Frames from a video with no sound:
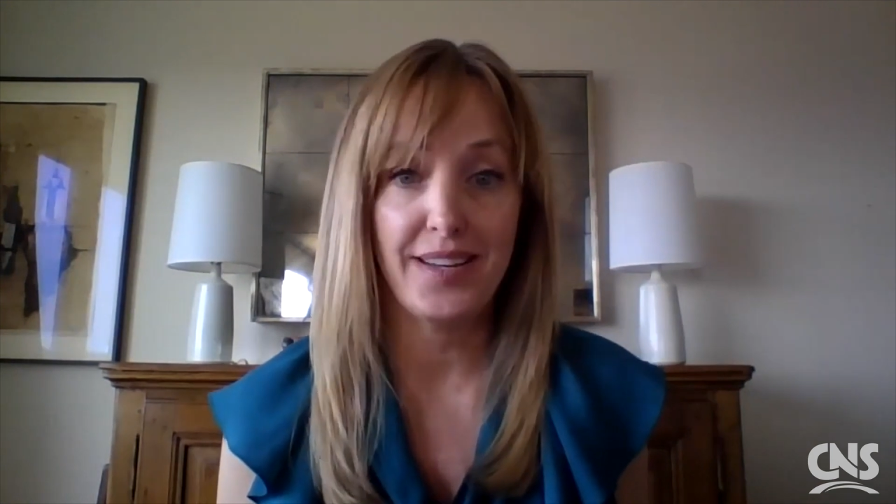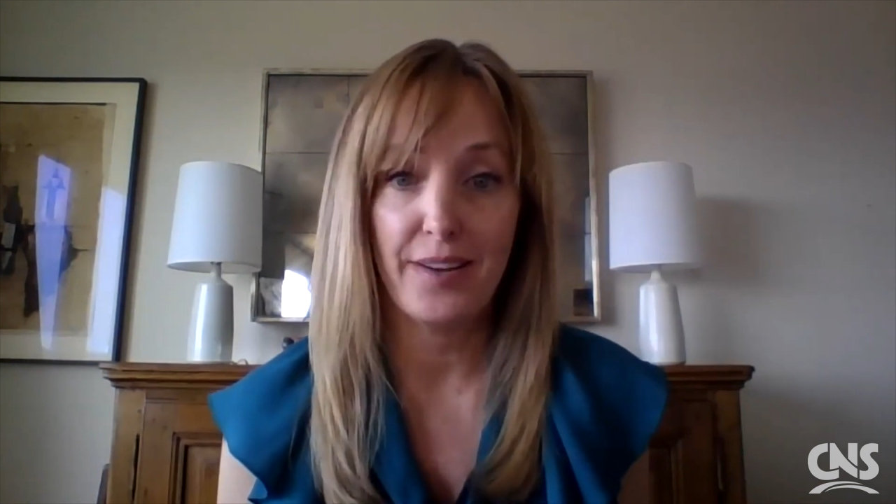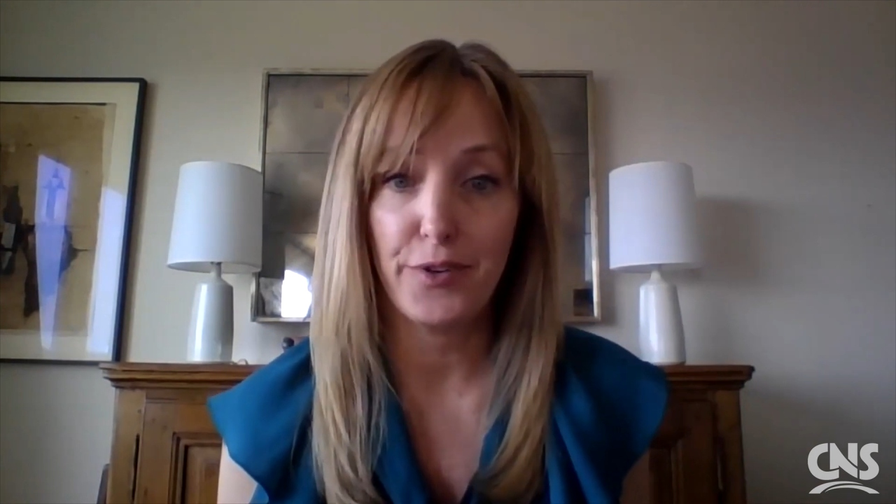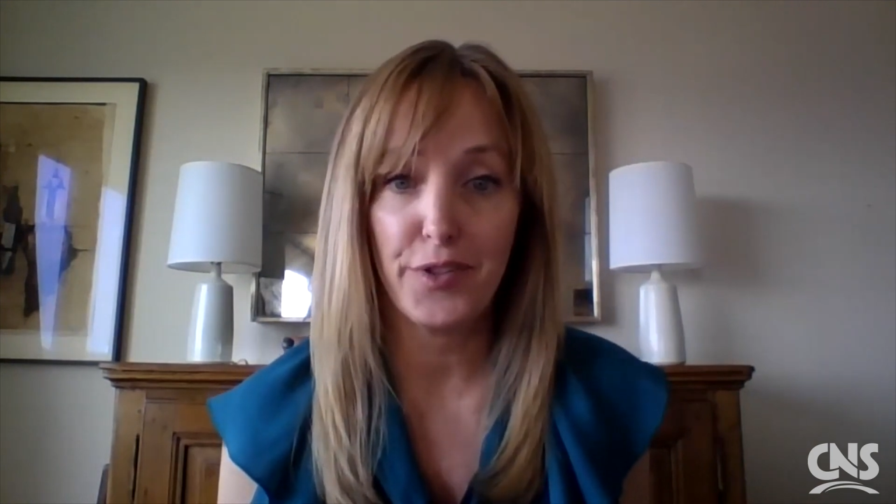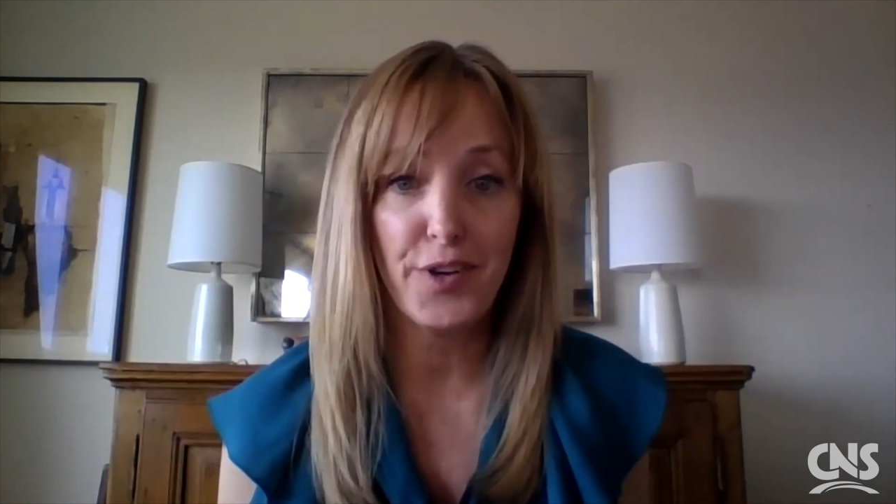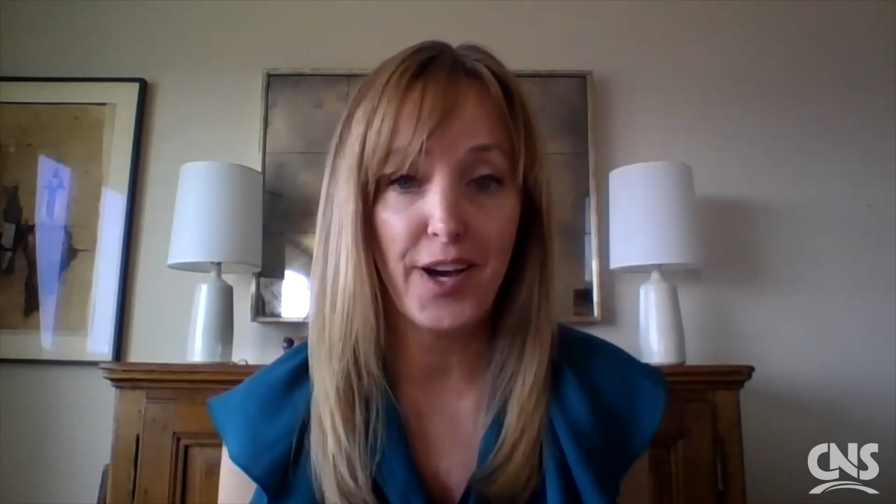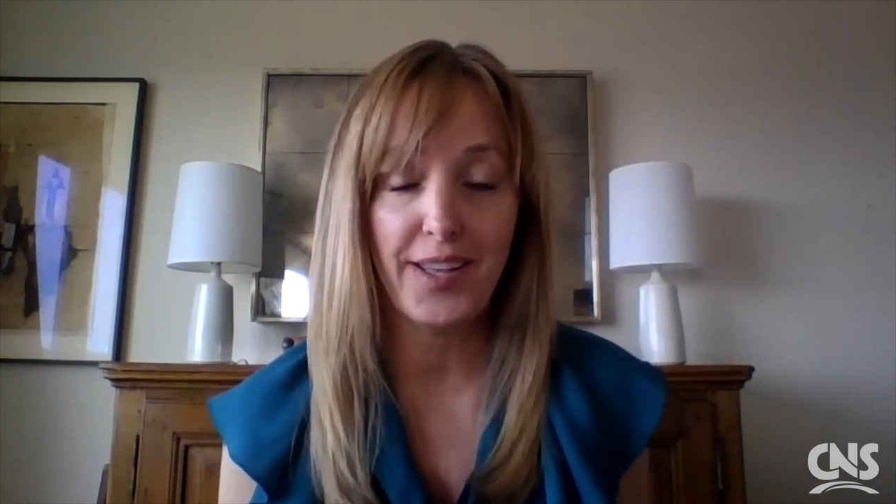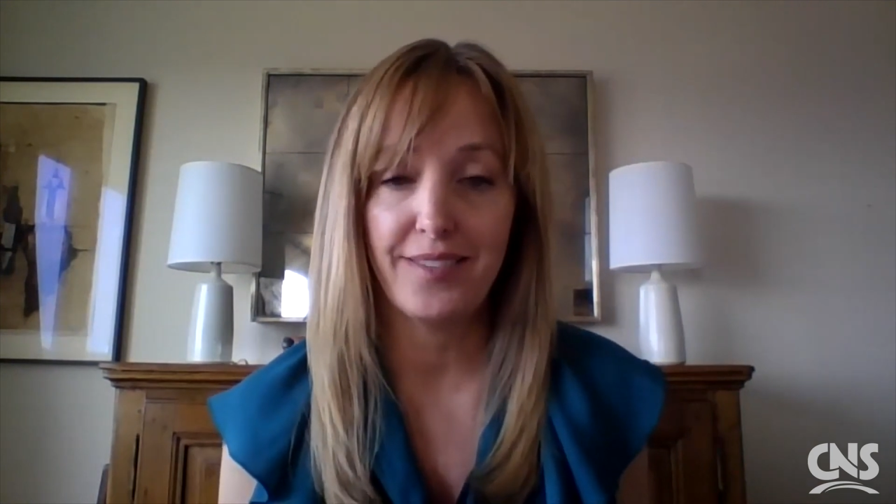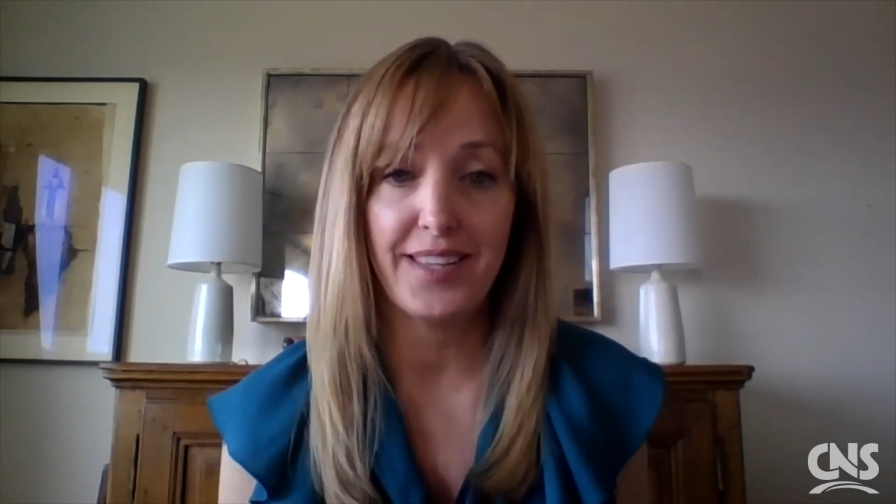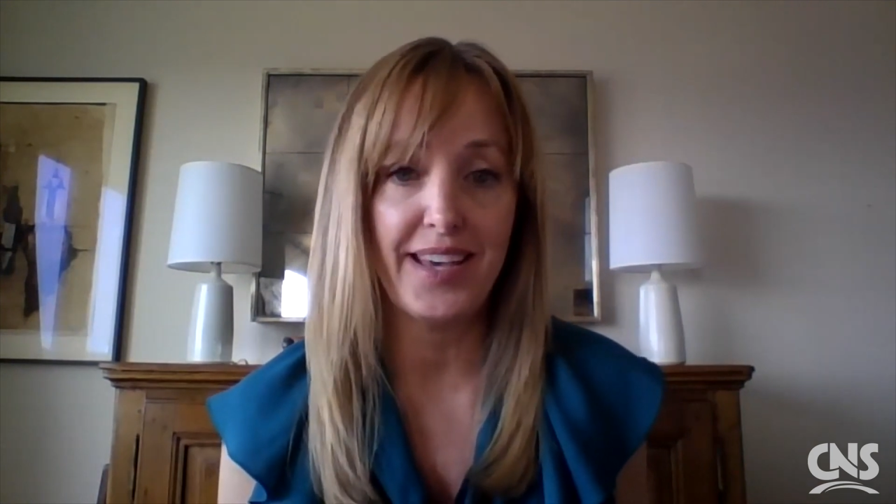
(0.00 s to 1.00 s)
I never thought